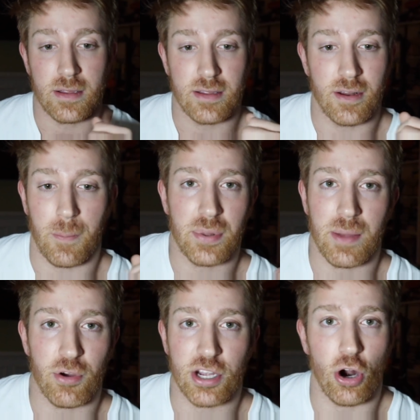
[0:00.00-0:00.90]
you know,
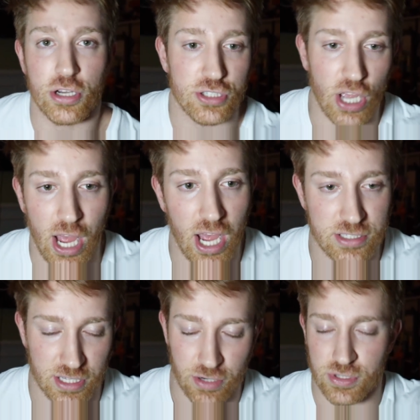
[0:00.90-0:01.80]
Playboi Carti's ass.
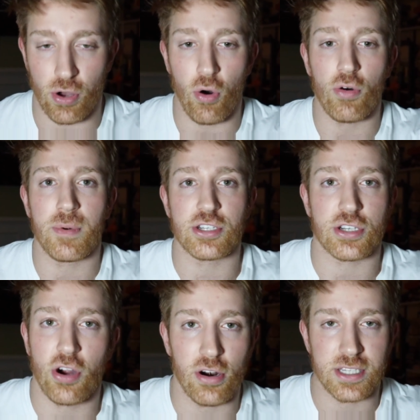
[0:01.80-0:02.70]
Like there was a whole bunch of
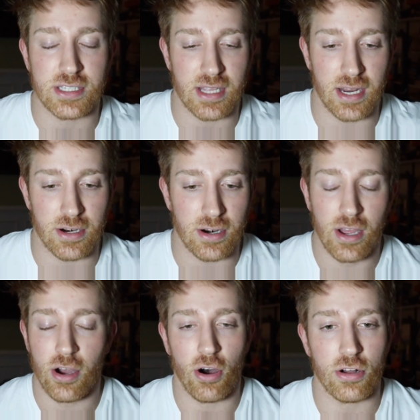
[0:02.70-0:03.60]
Carti slander
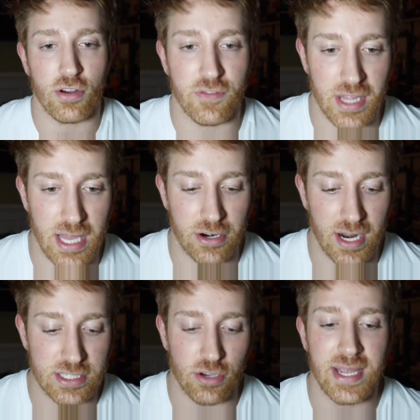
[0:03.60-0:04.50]
all over the
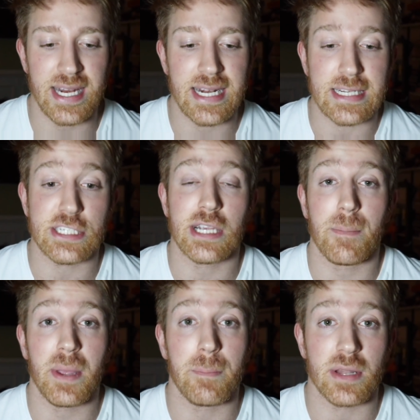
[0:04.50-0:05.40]
internet. So he needed to shut
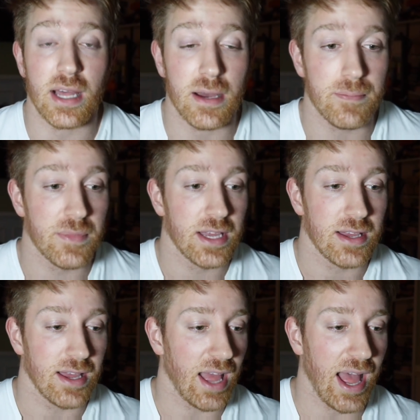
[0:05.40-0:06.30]
people up.
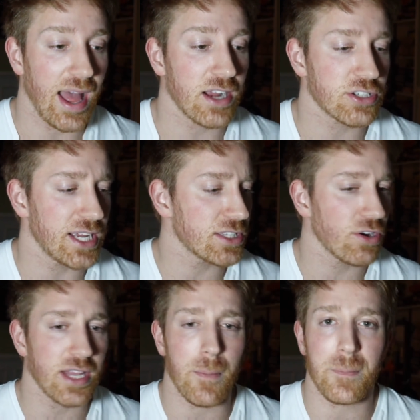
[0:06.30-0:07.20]
Actually, he
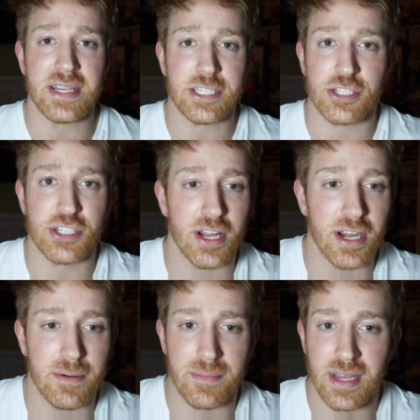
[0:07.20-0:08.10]
told that bitch to shut
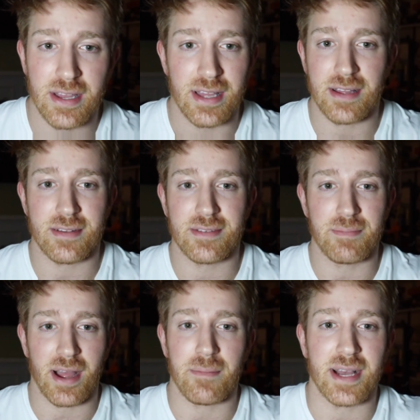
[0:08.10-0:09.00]
up.
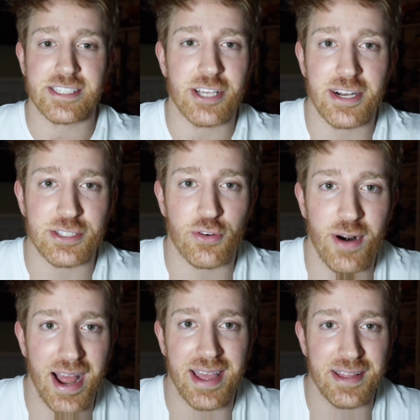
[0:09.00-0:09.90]
My, my son is
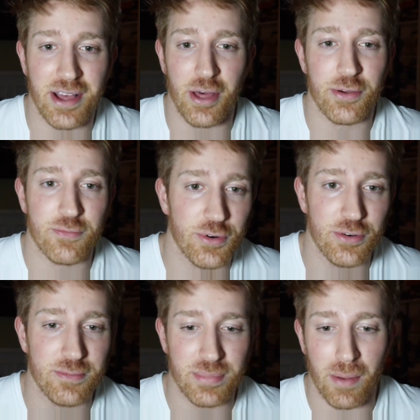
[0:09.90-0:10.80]
crying in the other
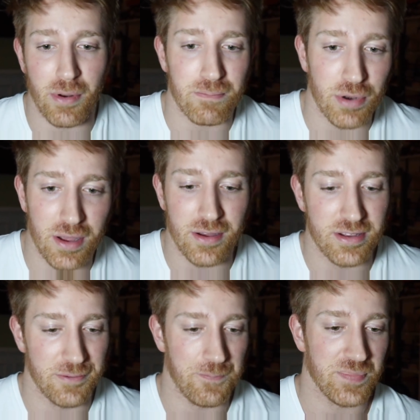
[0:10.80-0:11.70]
room, blah, blah, blah.
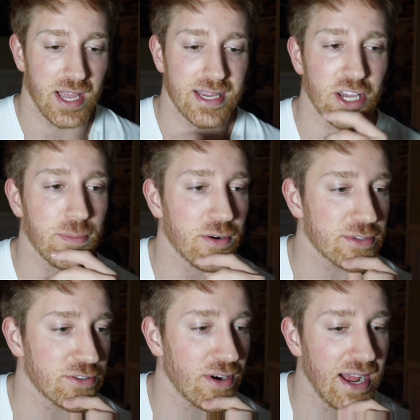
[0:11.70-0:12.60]
Gilbert was
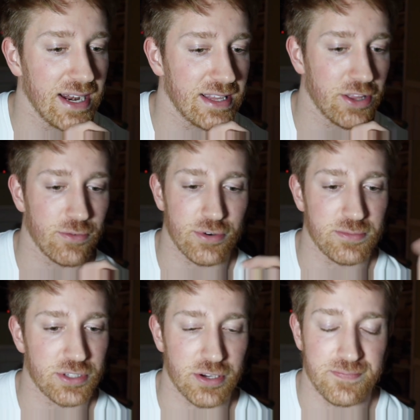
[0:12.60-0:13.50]
crying in the other room.
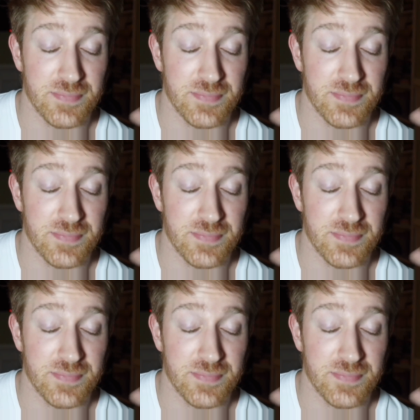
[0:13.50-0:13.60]
So,